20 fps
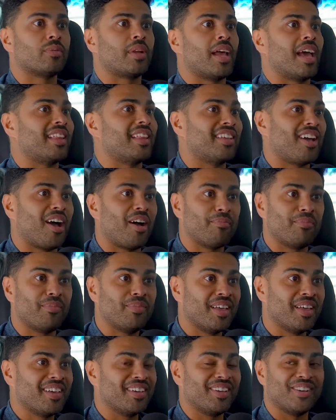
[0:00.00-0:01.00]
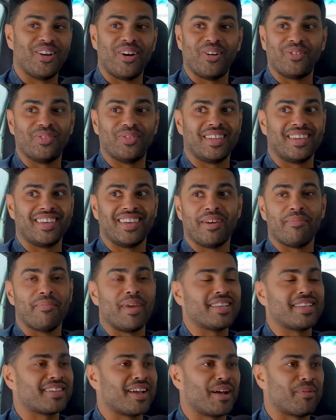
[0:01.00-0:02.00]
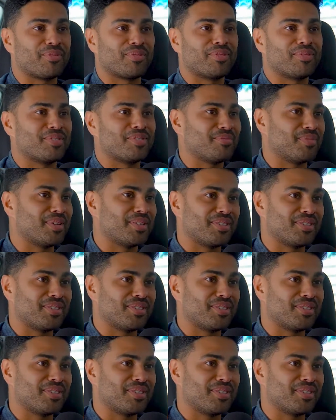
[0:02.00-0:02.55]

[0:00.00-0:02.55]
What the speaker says: and I had the amazing opportunity to speak